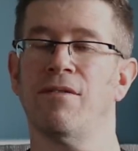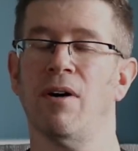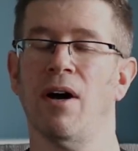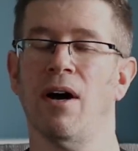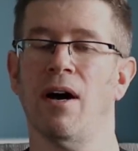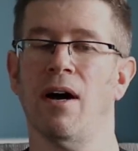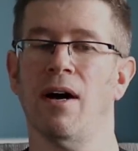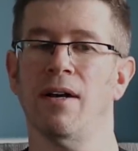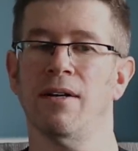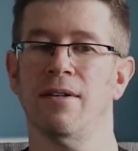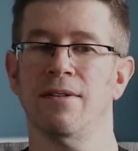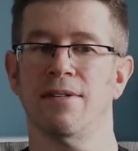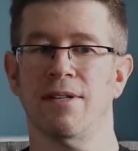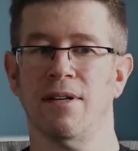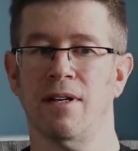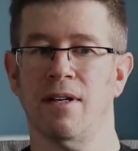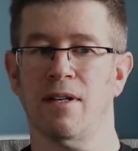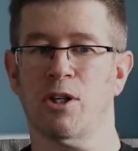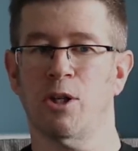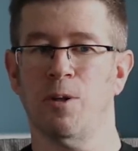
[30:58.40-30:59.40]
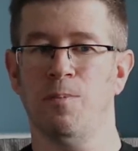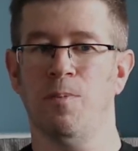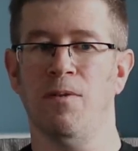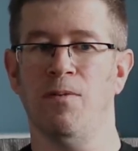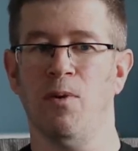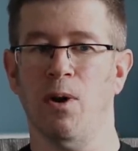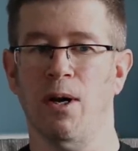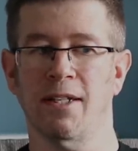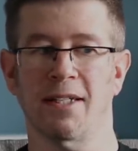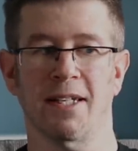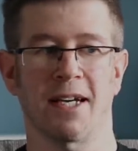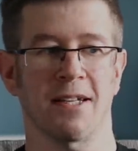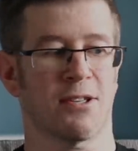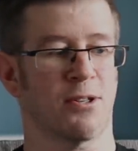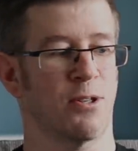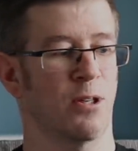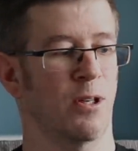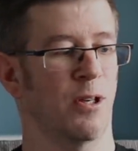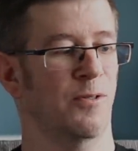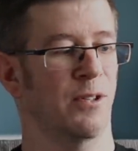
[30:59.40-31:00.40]
and uh, could provide that
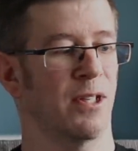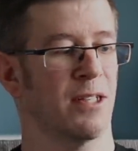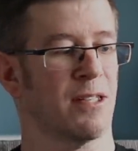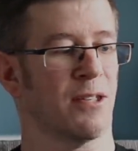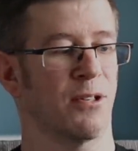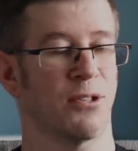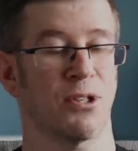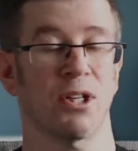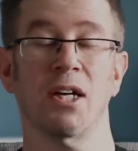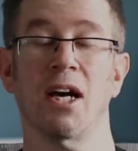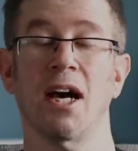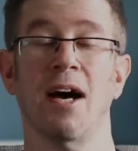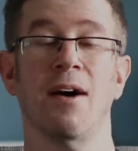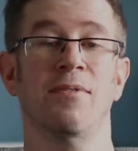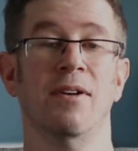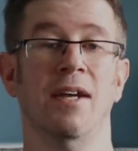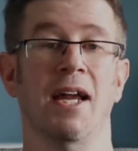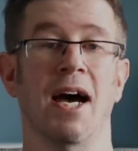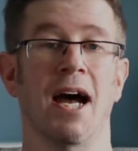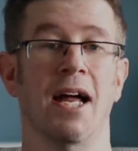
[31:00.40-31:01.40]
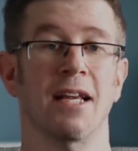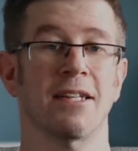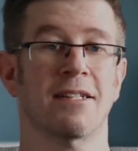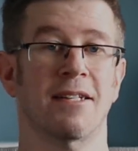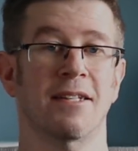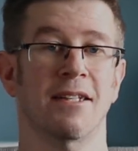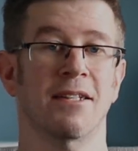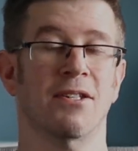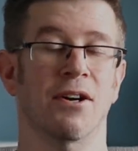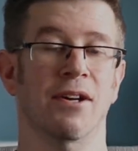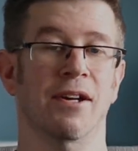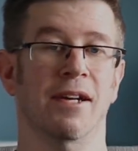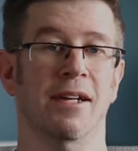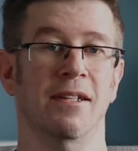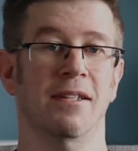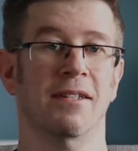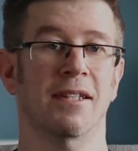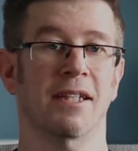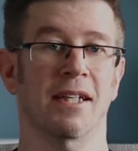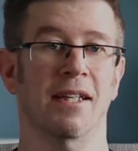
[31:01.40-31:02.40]
service because I haven't actually done
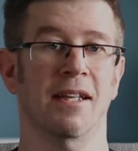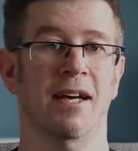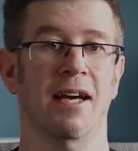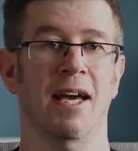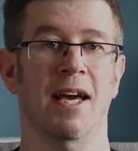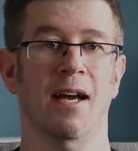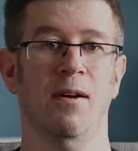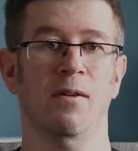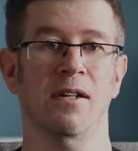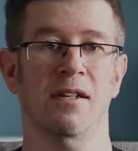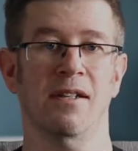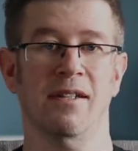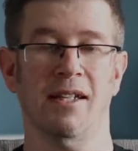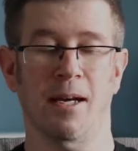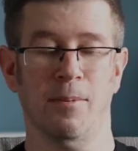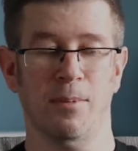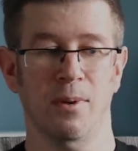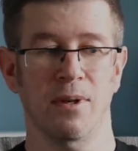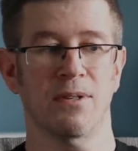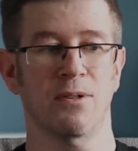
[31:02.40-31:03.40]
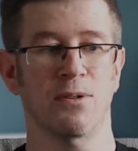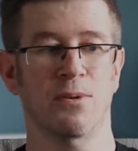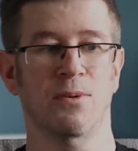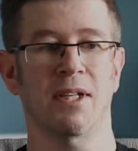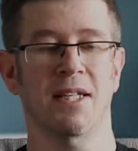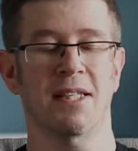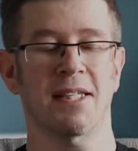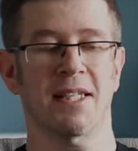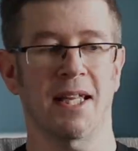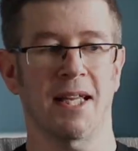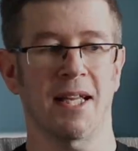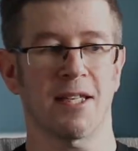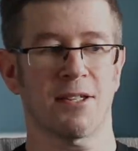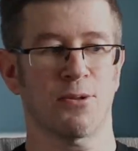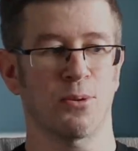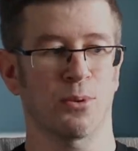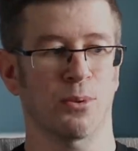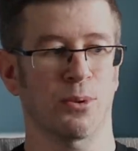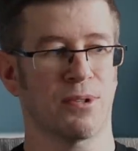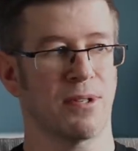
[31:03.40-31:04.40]
anything in that area yet, but need to get that
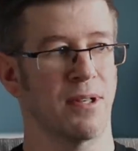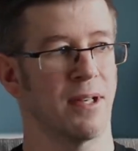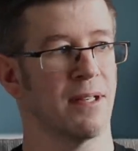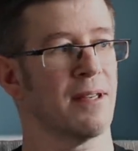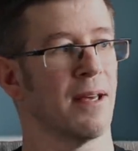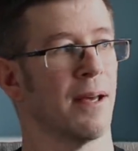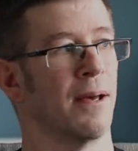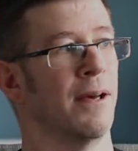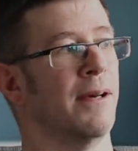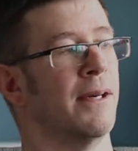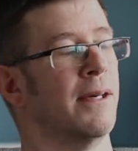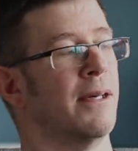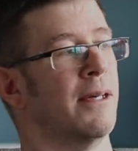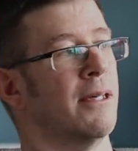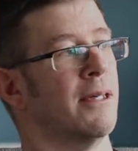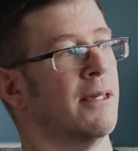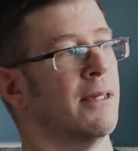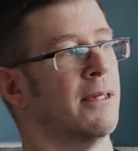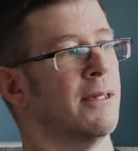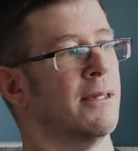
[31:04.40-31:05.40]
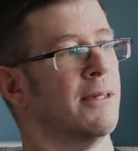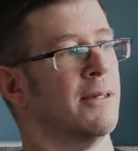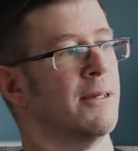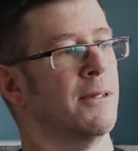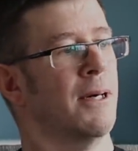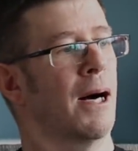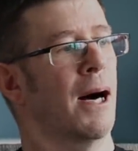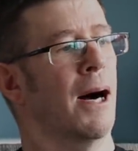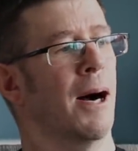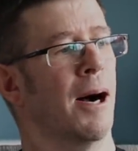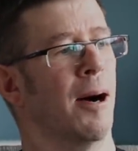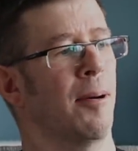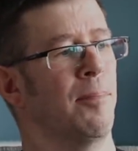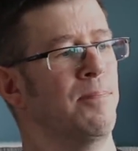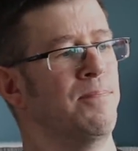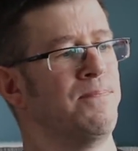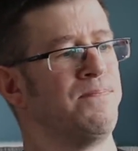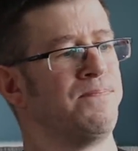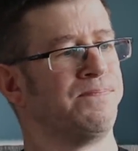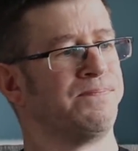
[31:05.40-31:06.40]
sorted.
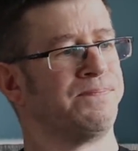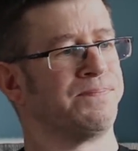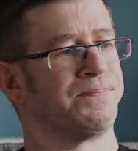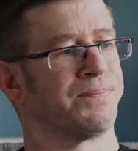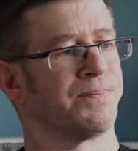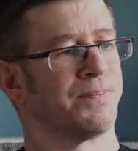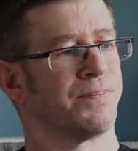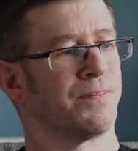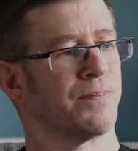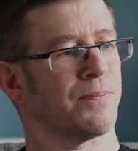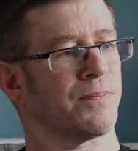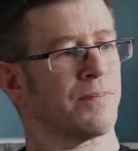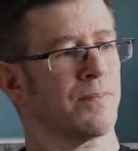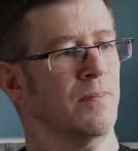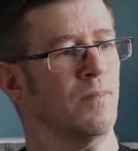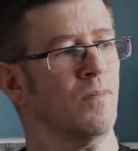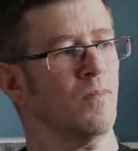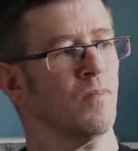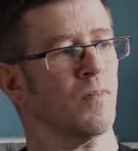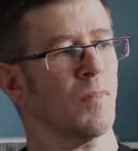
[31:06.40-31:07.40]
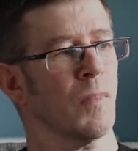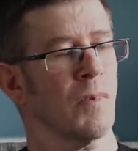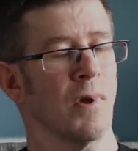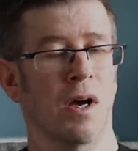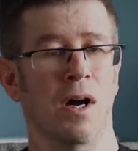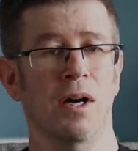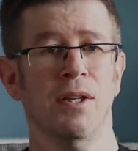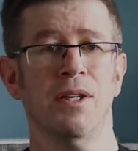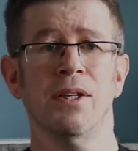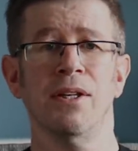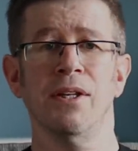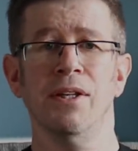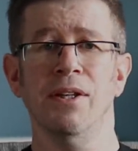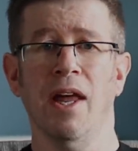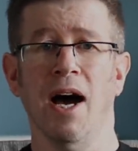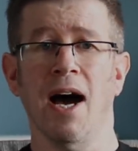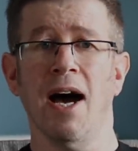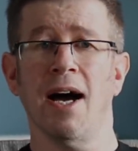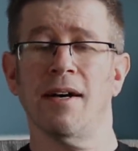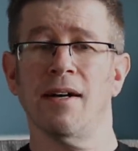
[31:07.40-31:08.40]
Um, other
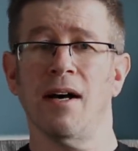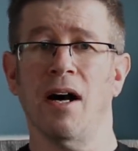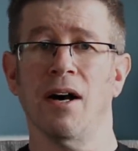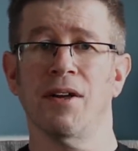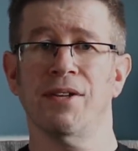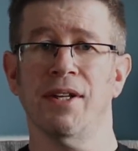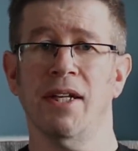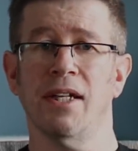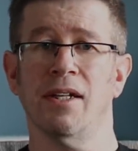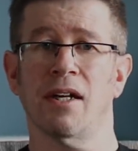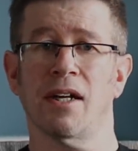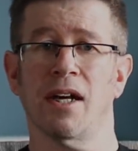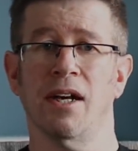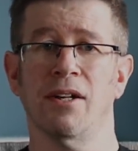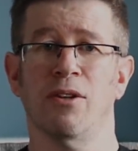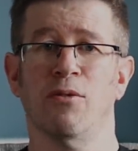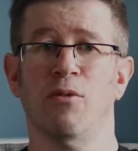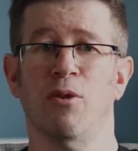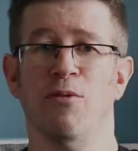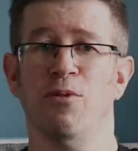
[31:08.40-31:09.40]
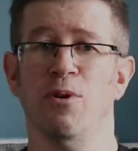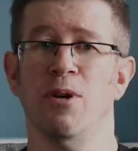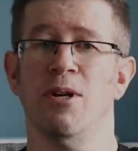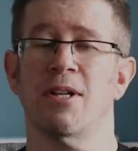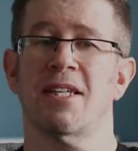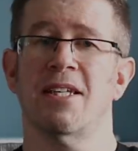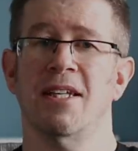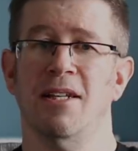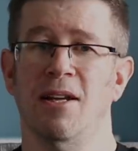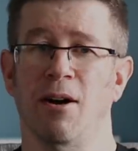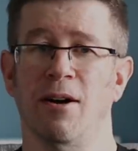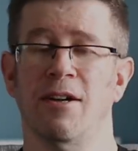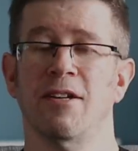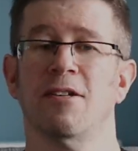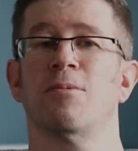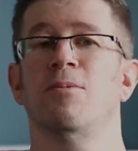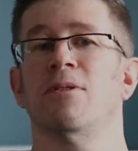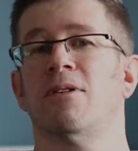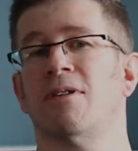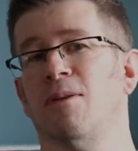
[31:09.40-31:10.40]
than that, I think, and the reversing
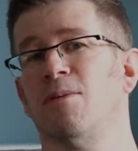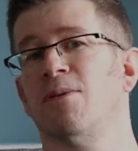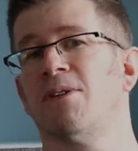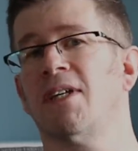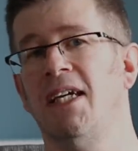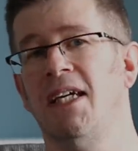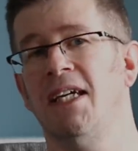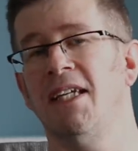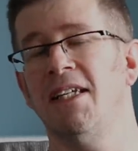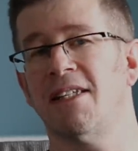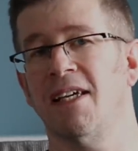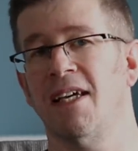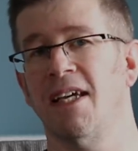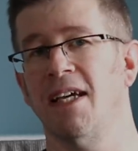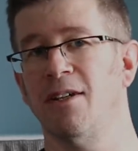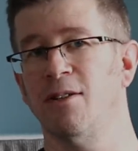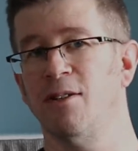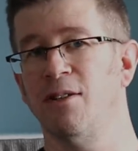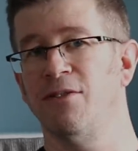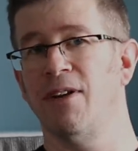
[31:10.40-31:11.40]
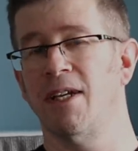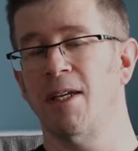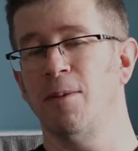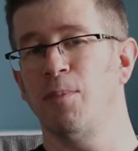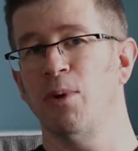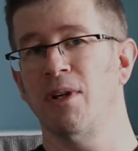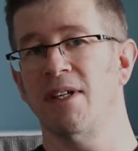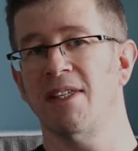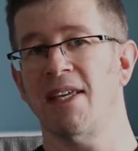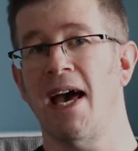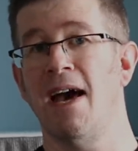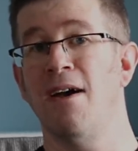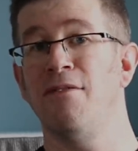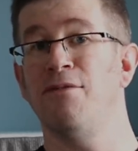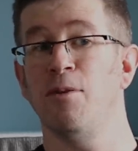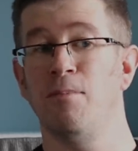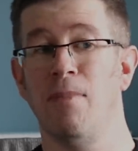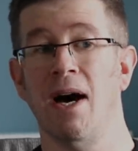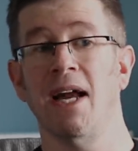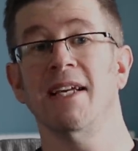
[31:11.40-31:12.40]
lights, which I was keen to hear if anybody's
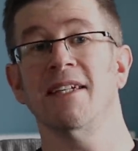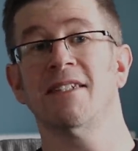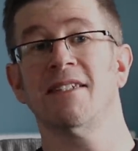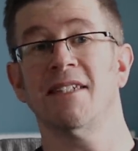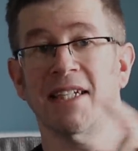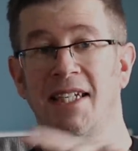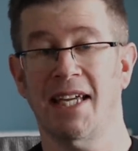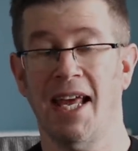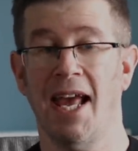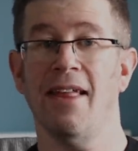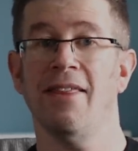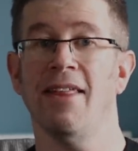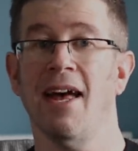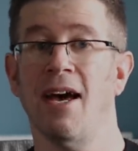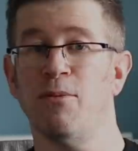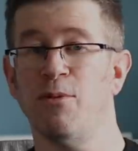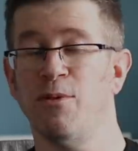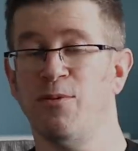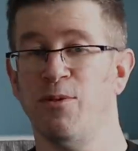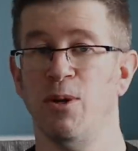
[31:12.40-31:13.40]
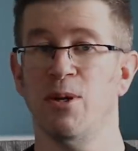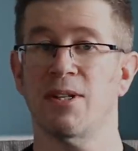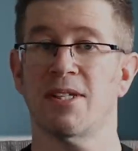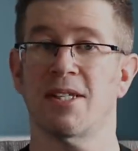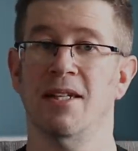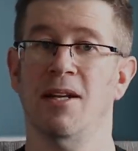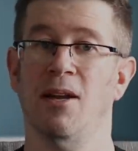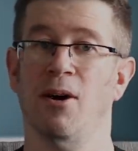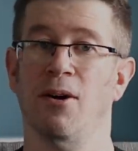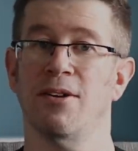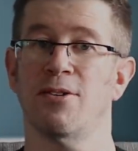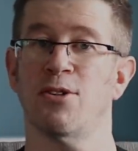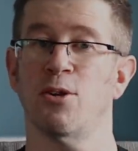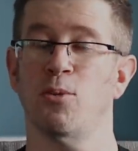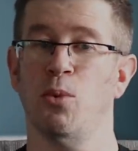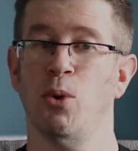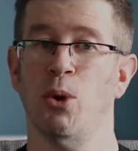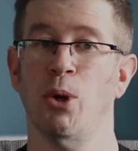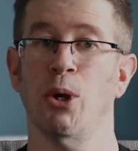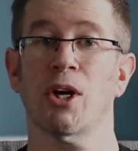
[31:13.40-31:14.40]
ever managed to get that reversing light
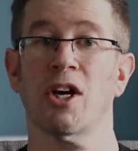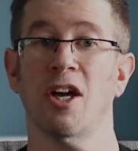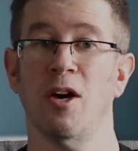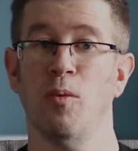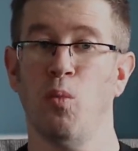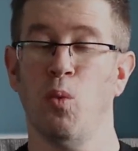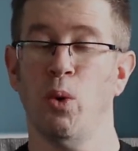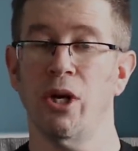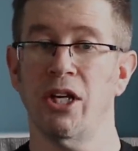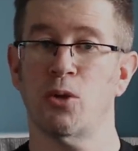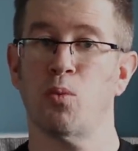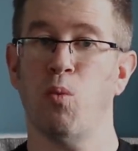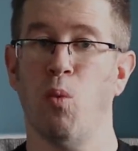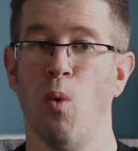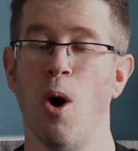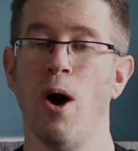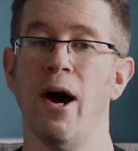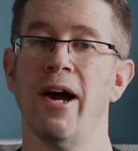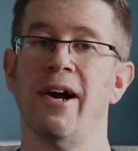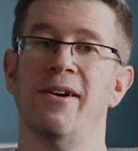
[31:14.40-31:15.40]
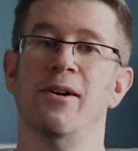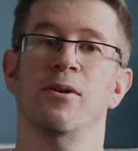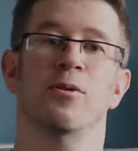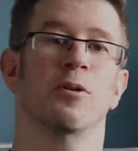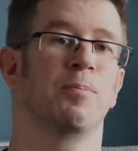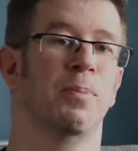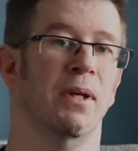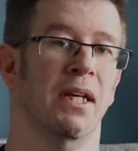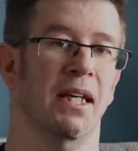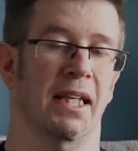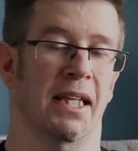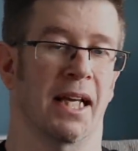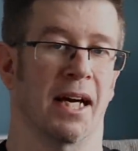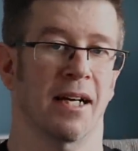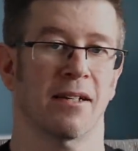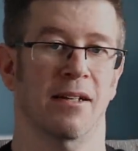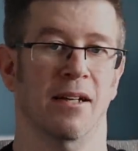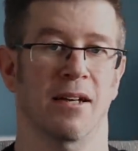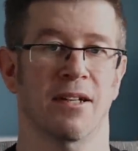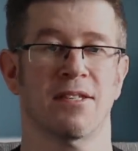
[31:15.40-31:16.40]
to work and which wire it would be in
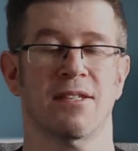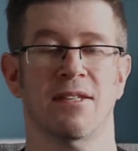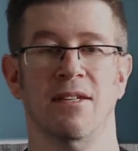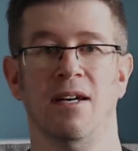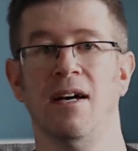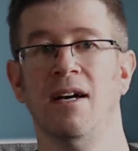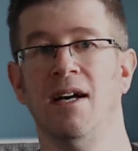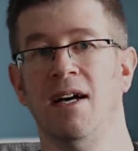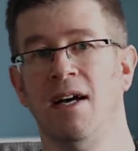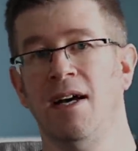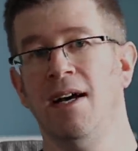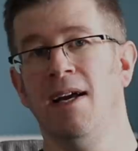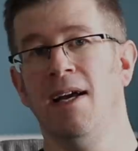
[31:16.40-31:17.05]
that cluster,